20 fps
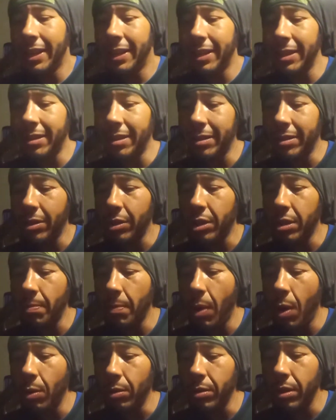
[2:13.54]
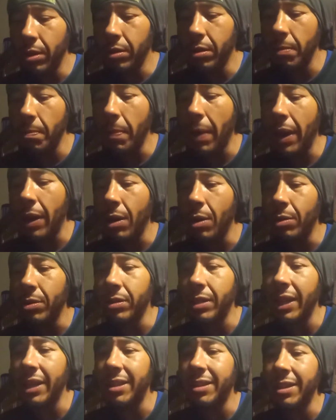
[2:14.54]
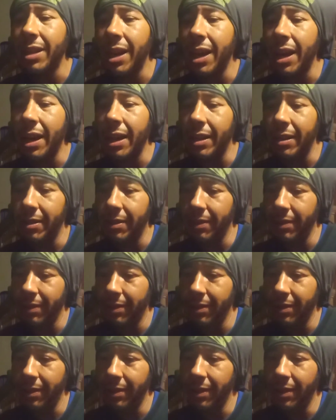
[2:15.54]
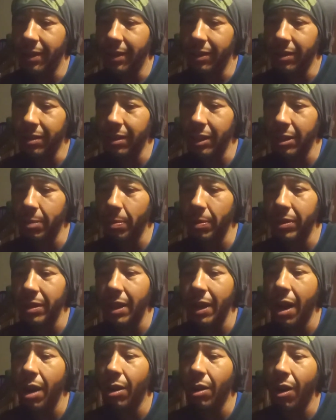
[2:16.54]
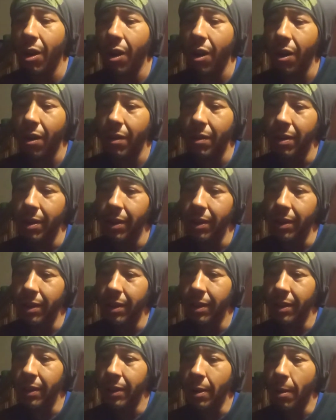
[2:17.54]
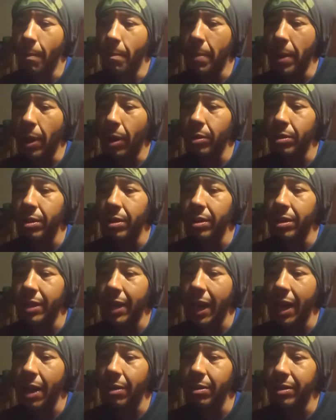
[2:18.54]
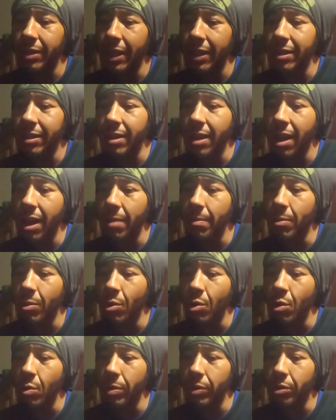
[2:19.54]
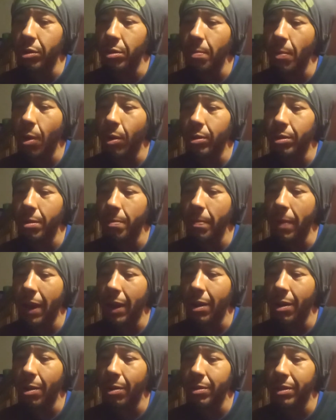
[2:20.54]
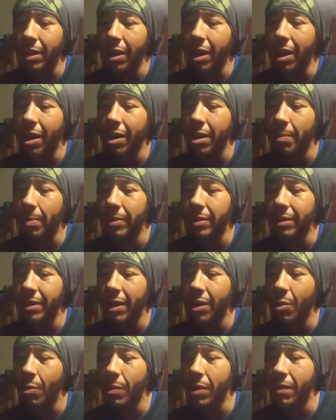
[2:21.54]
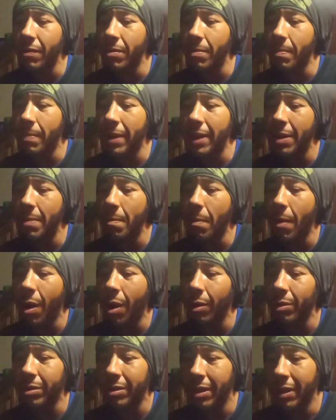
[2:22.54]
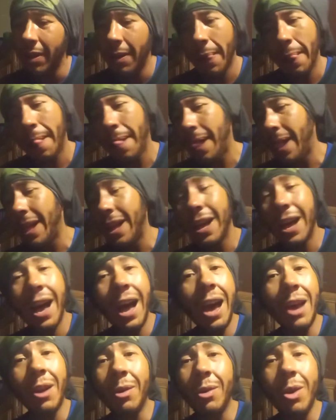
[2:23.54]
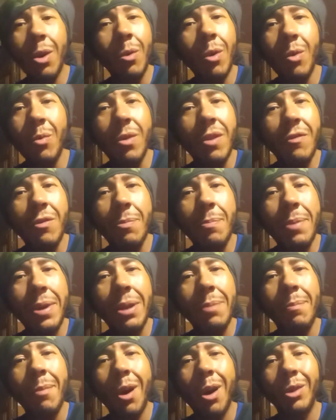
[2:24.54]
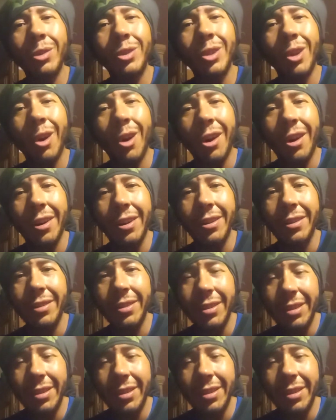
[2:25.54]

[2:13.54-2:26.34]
This is a smoked tomato saison. 6% alcohol. Belgian style saison brewed with smoked tomatoes and 100% Riverbend malt. I don't know what Riverbend malts are.